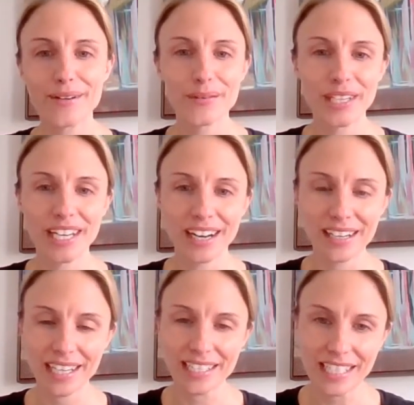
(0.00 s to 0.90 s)
We
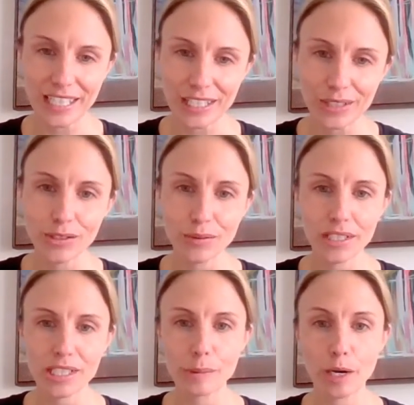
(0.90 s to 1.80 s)
continue to
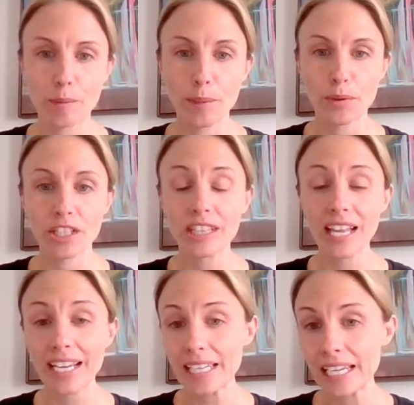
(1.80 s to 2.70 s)
experiment with
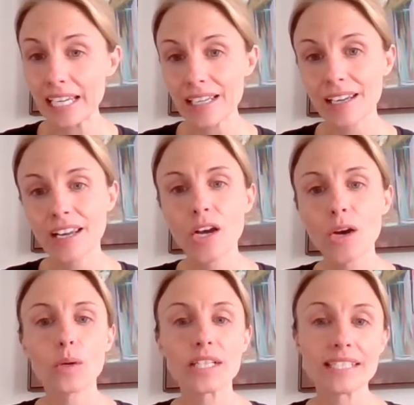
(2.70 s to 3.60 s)
lighting,
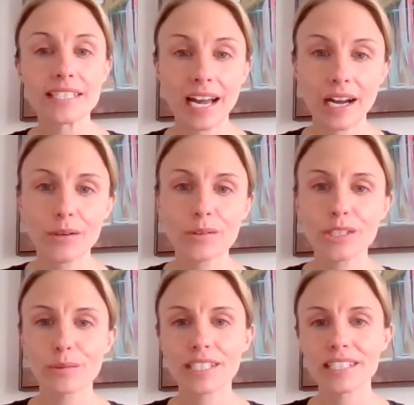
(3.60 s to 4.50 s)
with
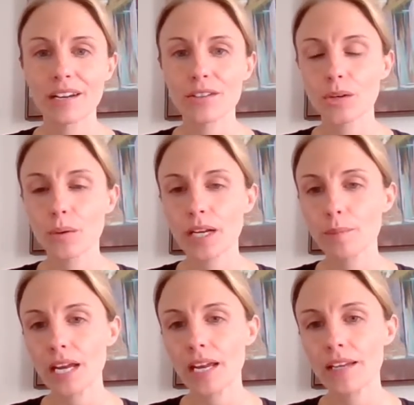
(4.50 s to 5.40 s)
sound, and with sound
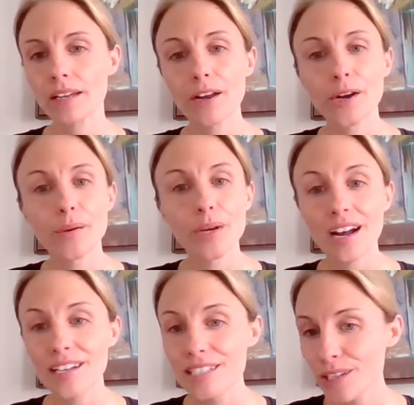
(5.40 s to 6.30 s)
equipment. We
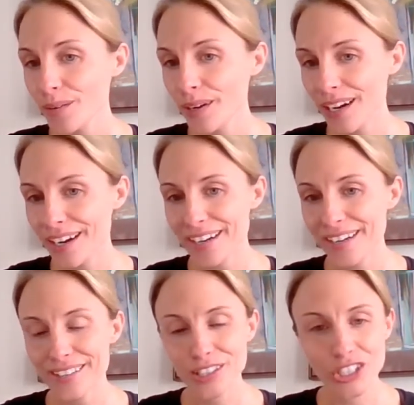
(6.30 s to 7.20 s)
also
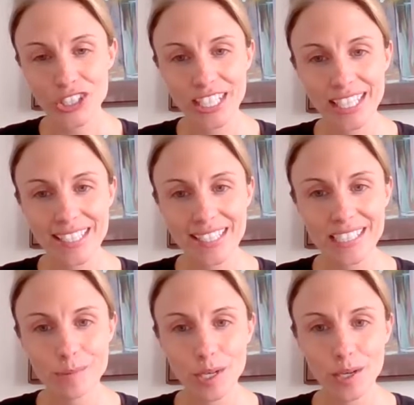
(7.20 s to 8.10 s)
are learning and
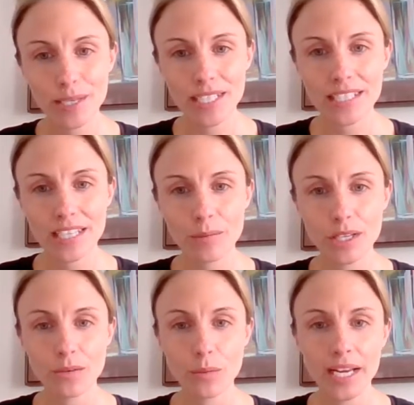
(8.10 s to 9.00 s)
experimenting
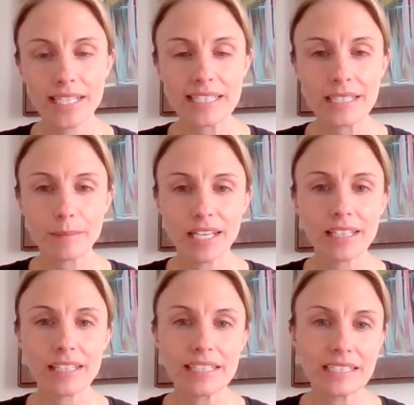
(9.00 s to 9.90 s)
with ways to make
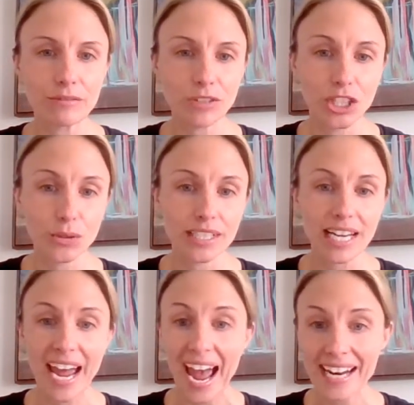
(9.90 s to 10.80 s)
it easy for you
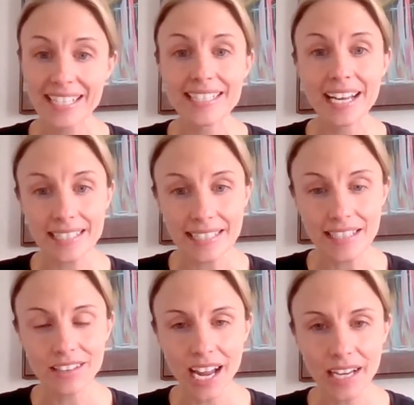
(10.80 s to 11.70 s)
to access
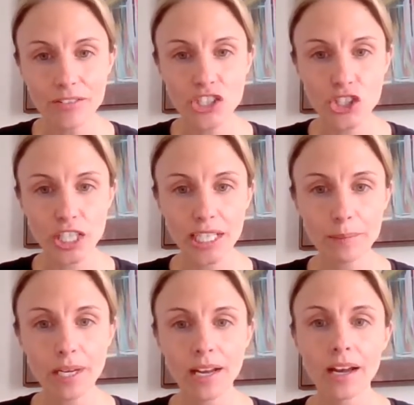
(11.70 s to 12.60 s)
the live
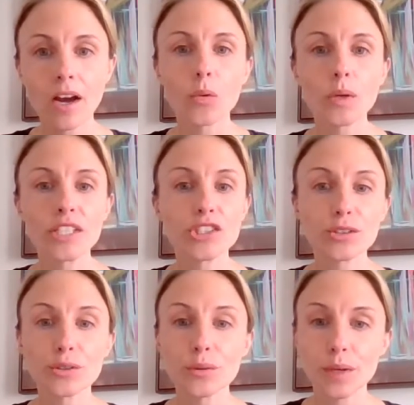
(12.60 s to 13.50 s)
stream. We
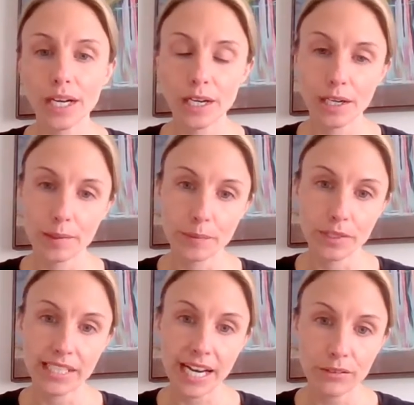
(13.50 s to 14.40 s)
do
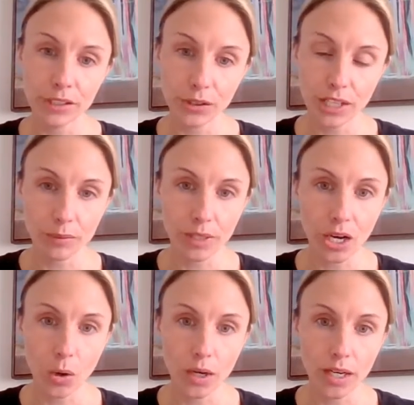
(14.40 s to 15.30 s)
download that
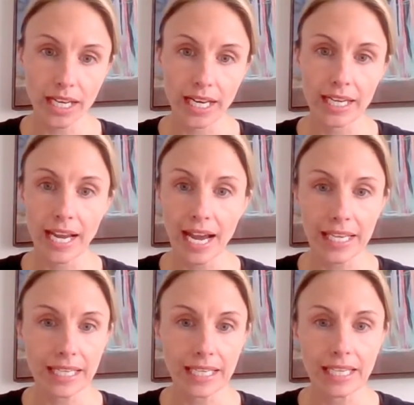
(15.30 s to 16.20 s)
recording,
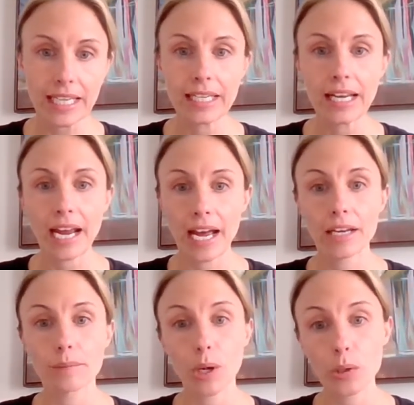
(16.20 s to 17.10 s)
edit it,
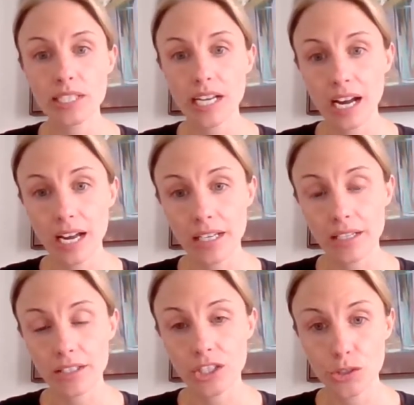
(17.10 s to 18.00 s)
and post it
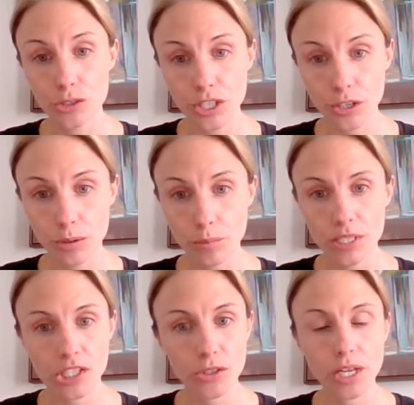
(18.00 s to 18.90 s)
on YouTube
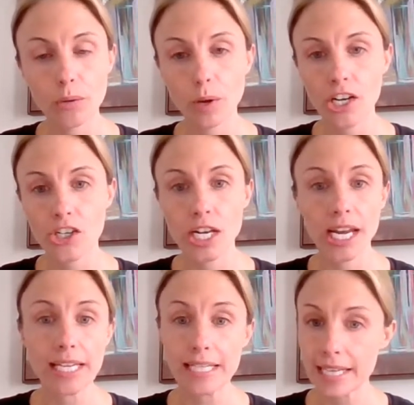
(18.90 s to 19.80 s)
so you can watch it
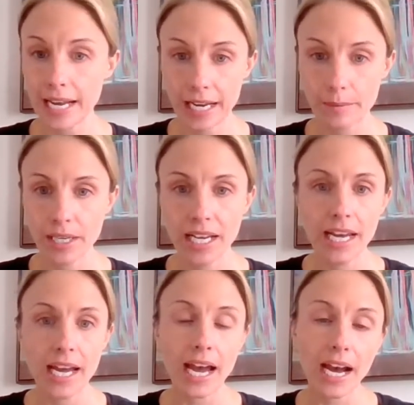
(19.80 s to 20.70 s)
anytime
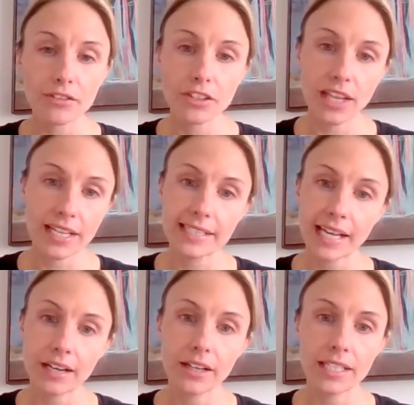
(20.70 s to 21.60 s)
after that
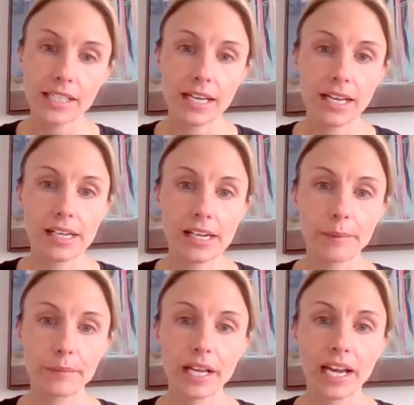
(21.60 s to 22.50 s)
Saturday 10
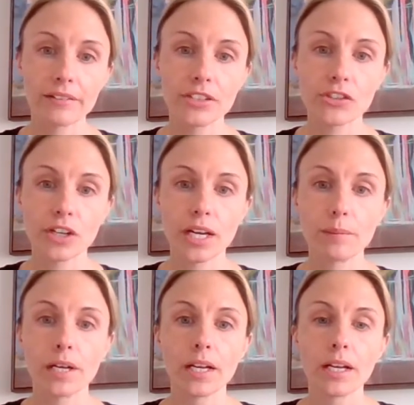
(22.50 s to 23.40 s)
a.m. live stream.